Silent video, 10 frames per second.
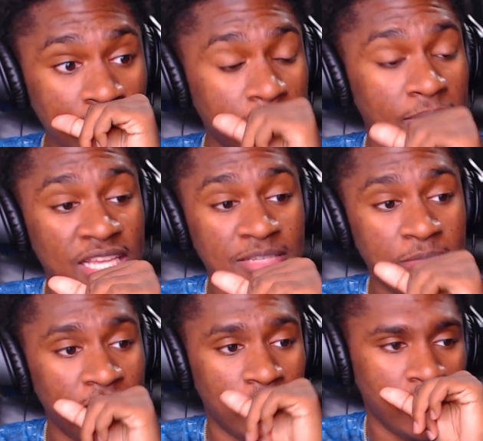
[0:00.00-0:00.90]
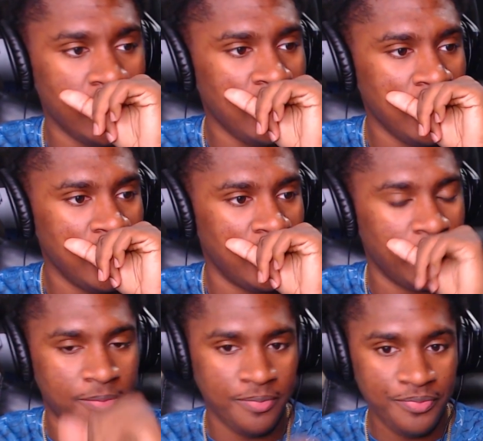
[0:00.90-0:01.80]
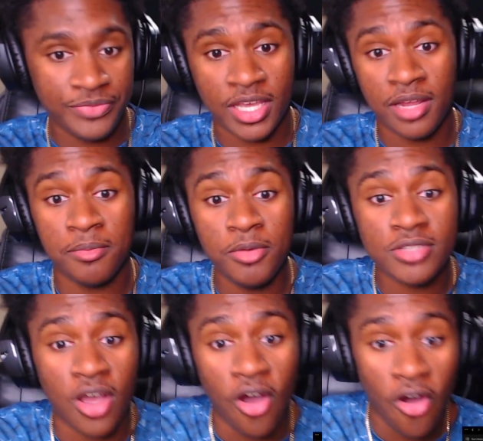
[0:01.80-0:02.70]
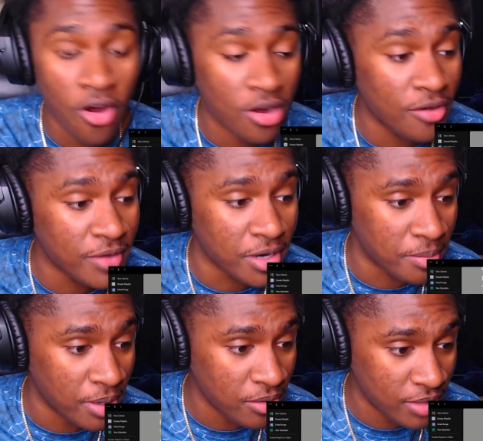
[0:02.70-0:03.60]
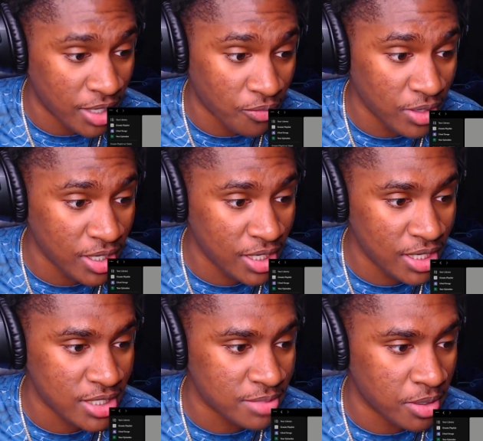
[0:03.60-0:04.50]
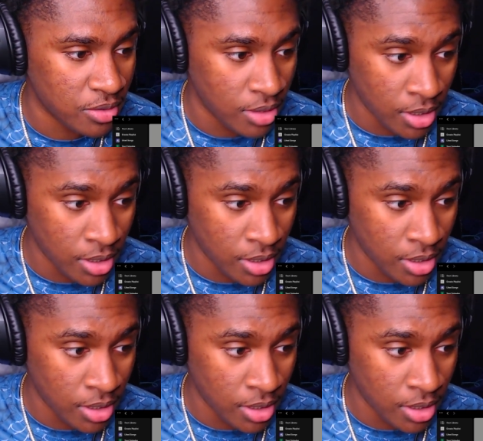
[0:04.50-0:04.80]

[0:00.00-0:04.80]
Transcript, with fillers: Bless me. Cause the music hard over there, bro. It really is, bro.